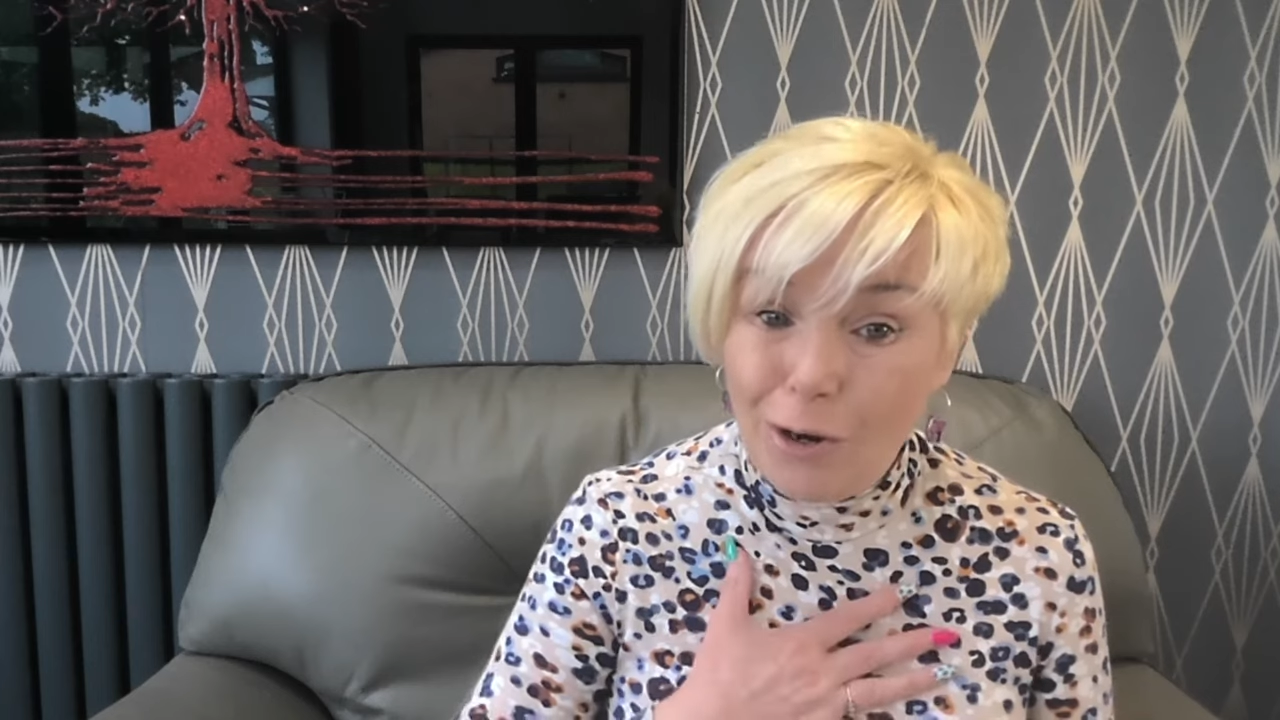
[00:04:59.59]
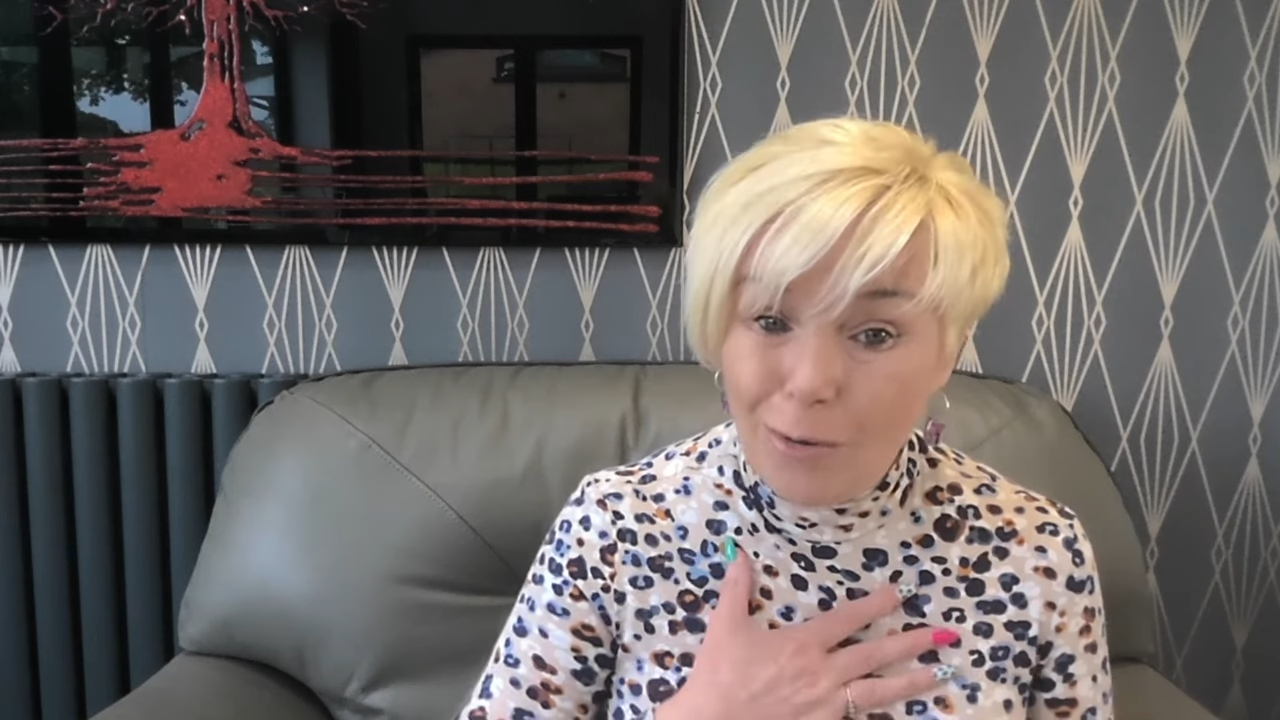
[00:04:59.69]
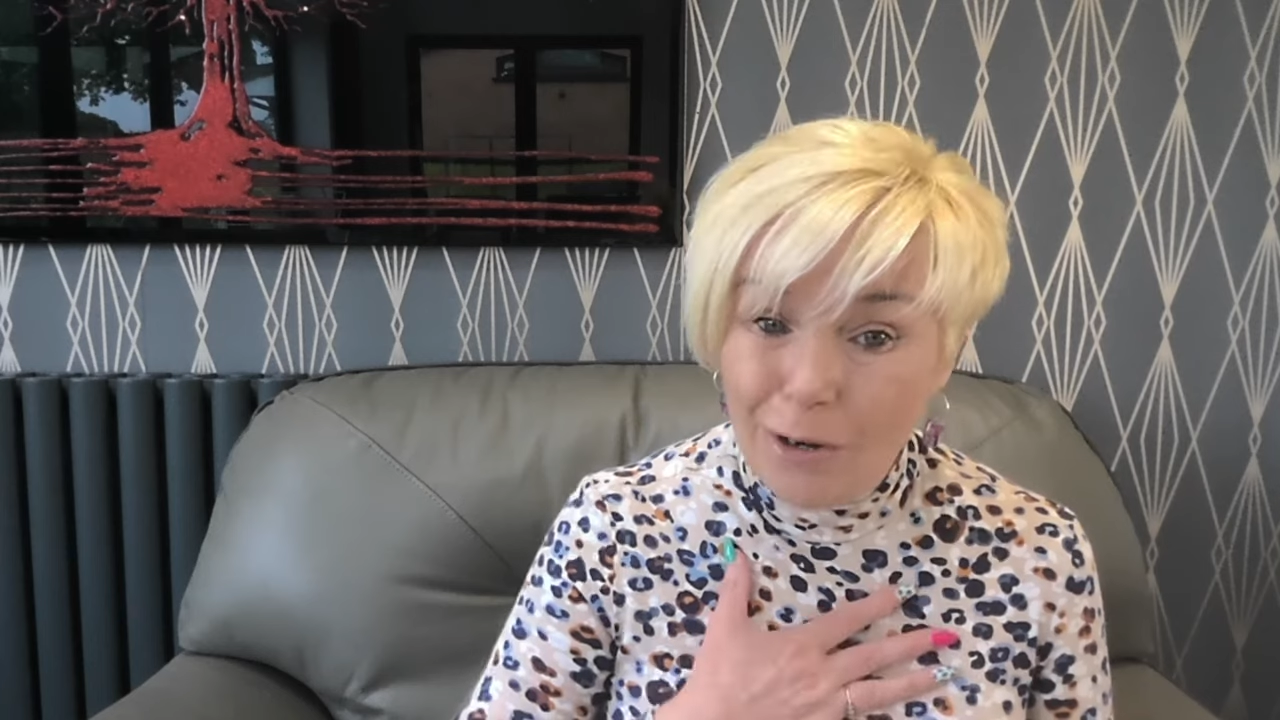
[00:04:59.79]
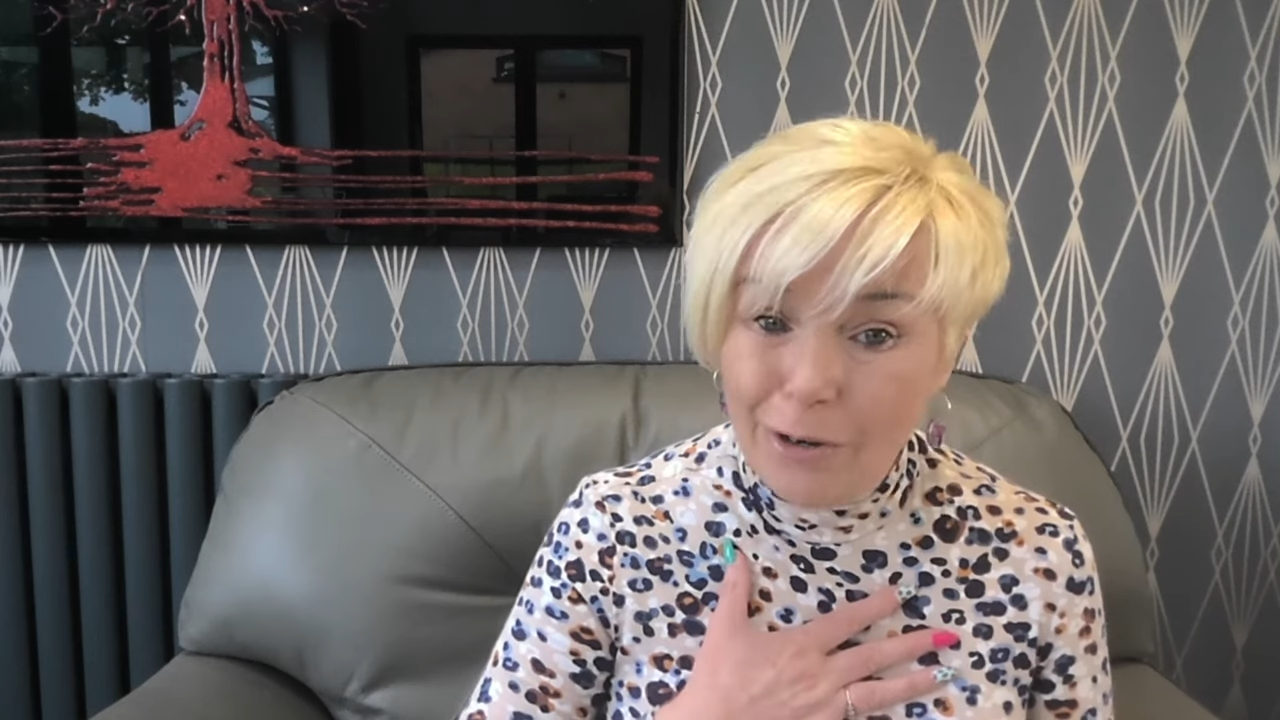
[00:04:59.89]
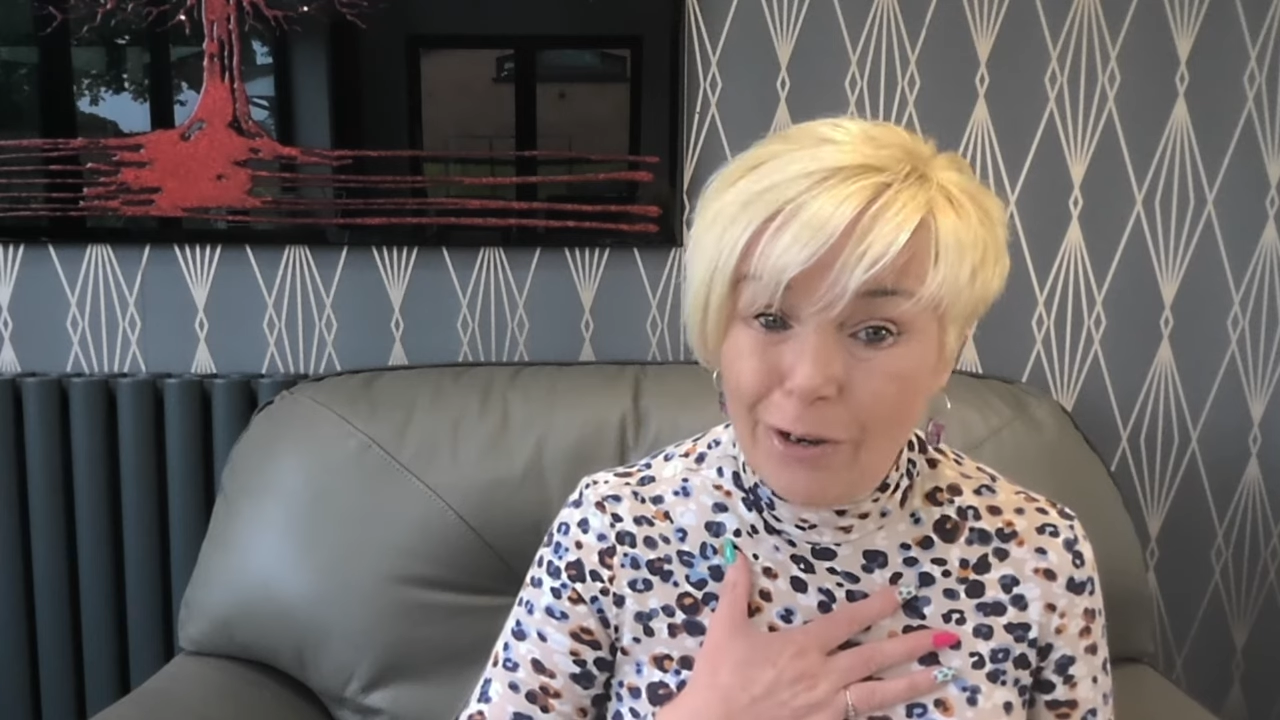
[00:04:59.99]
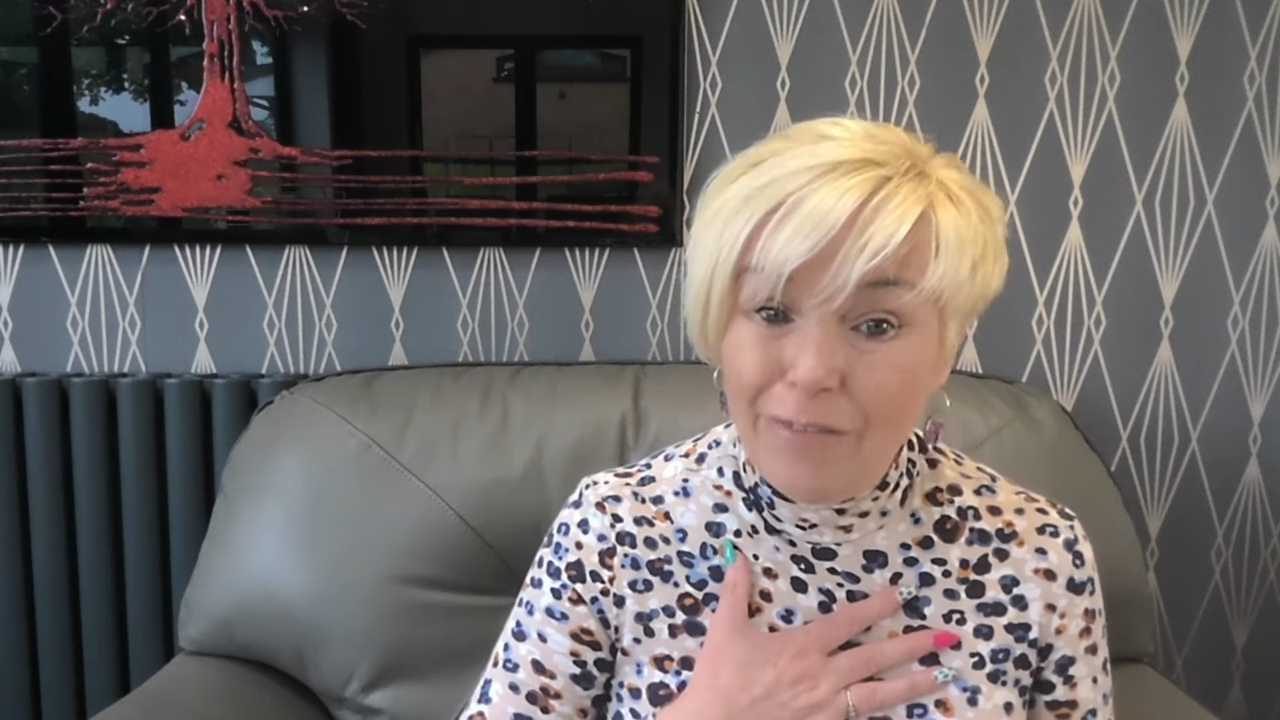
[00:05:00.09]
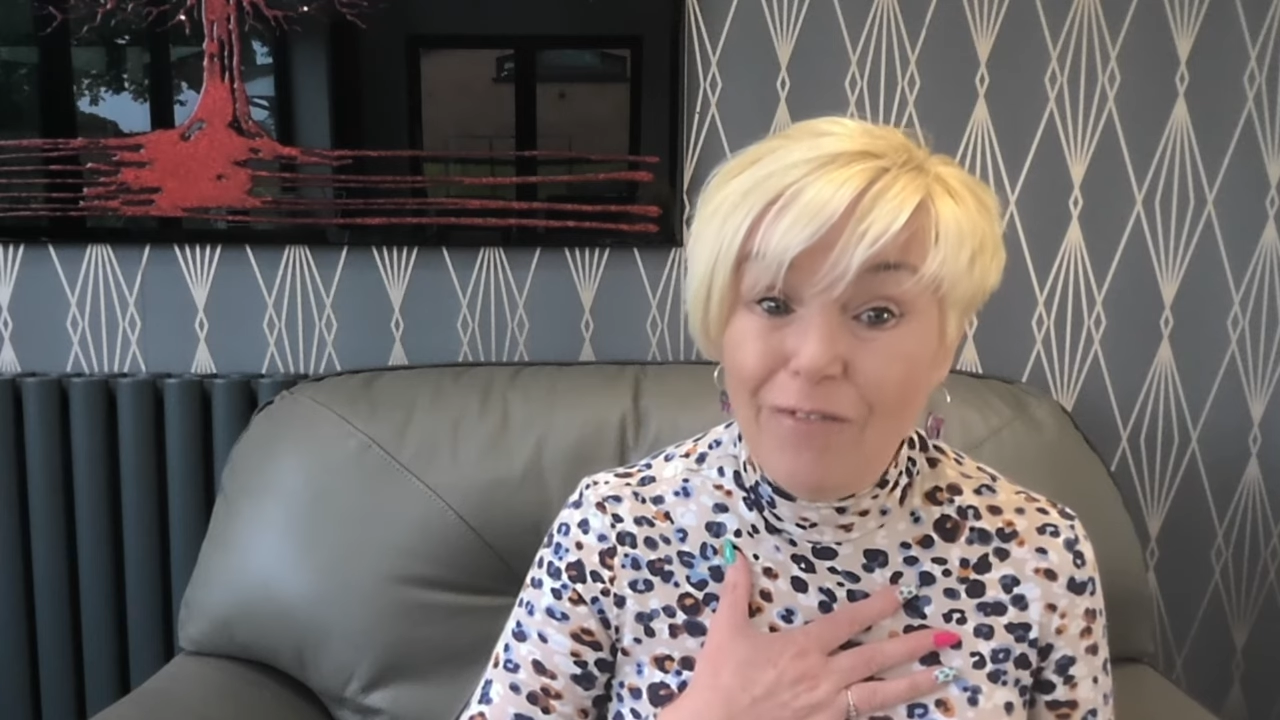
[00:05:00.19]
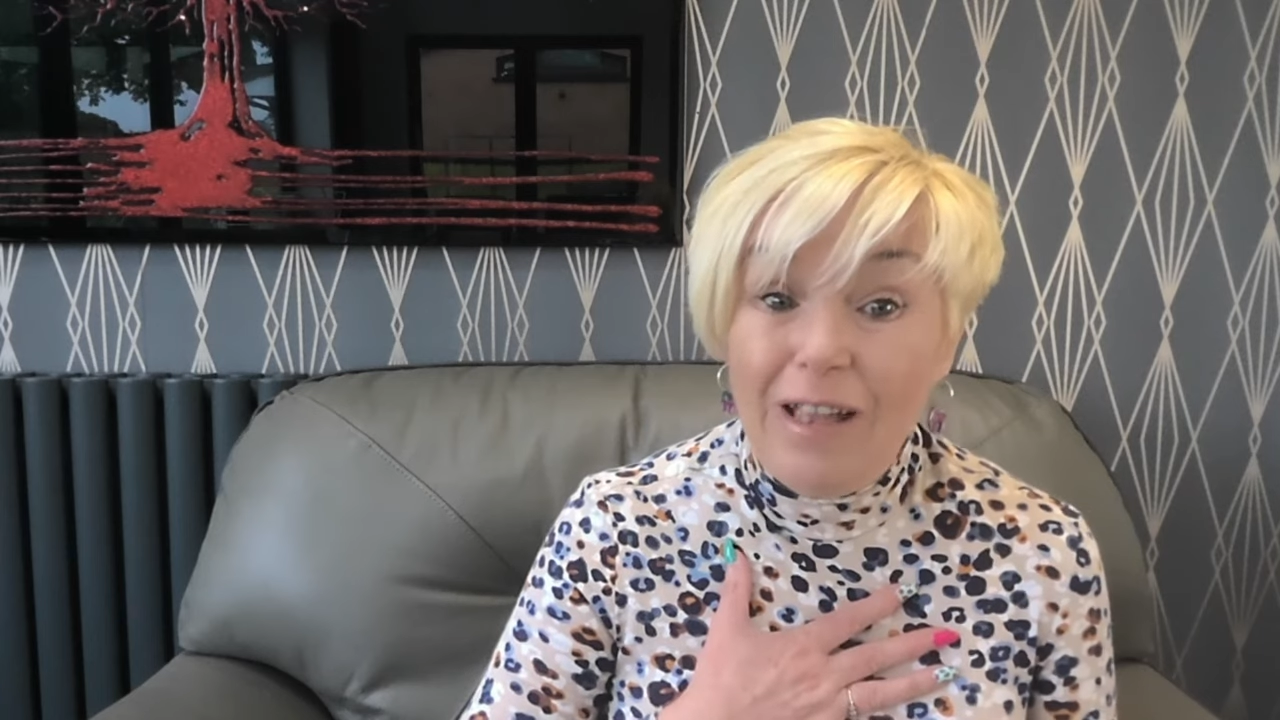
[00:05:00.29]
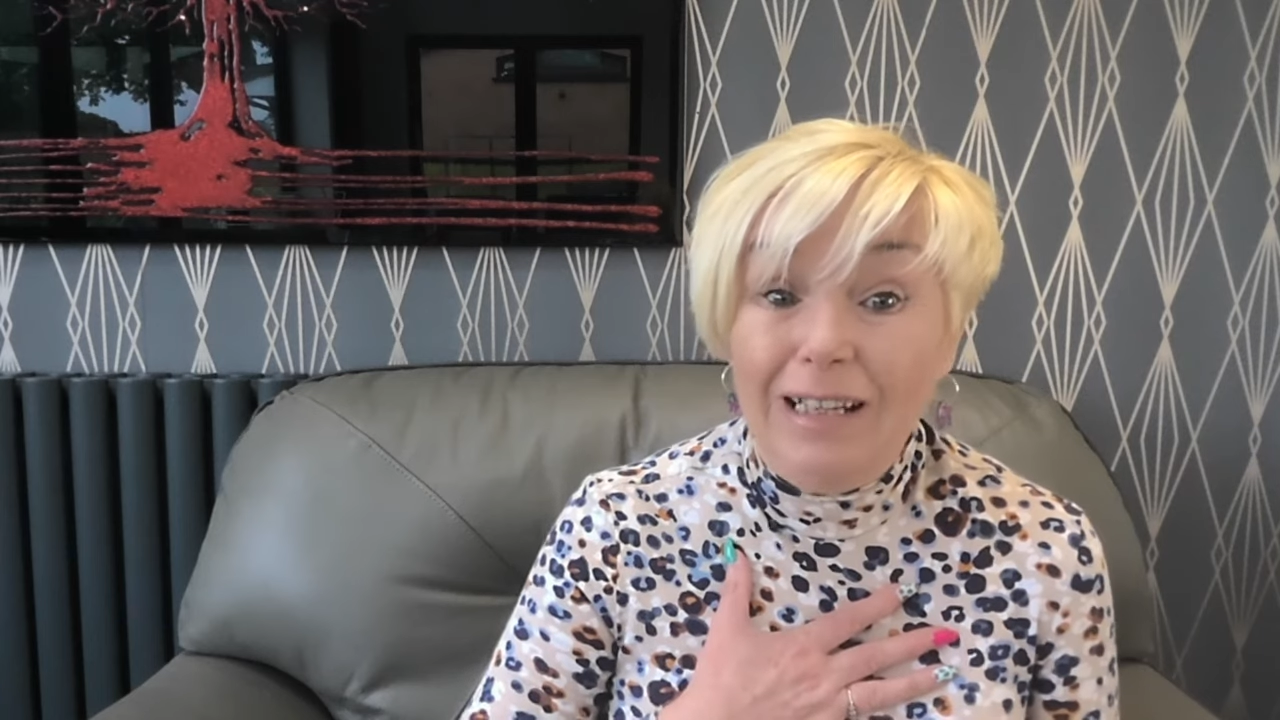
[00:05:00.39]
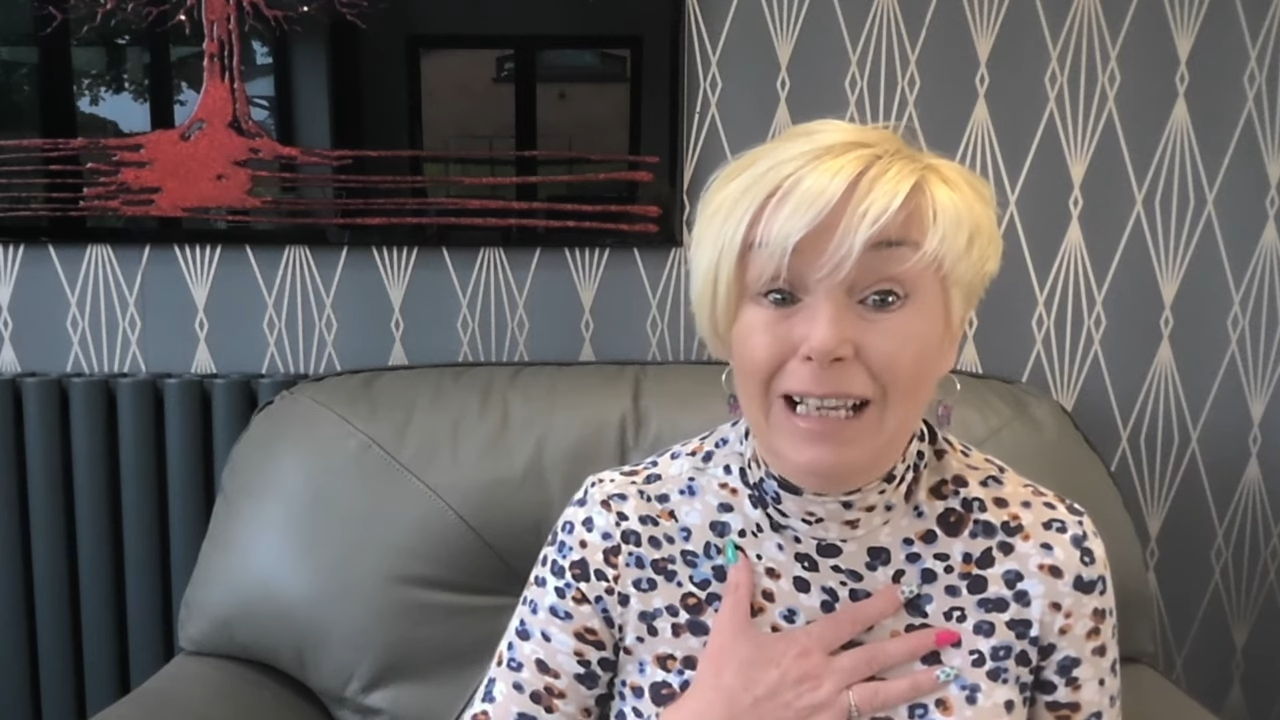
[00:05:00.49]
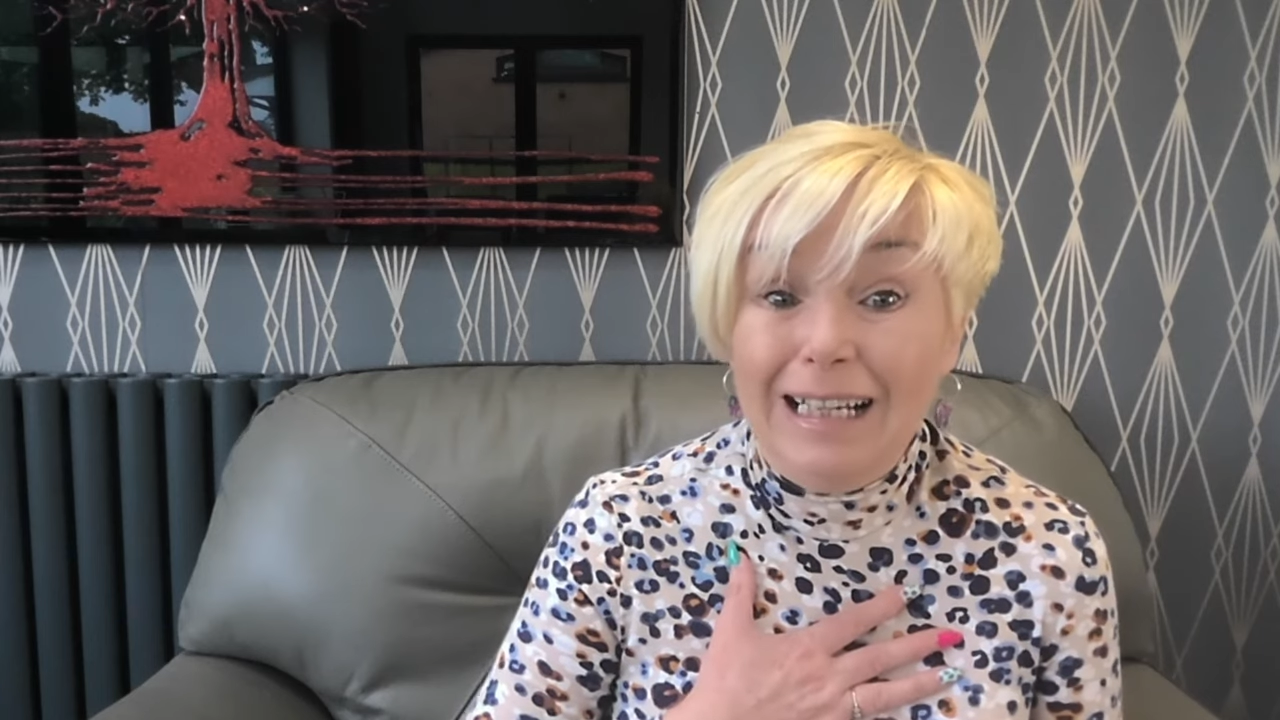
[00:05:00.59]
know her and felt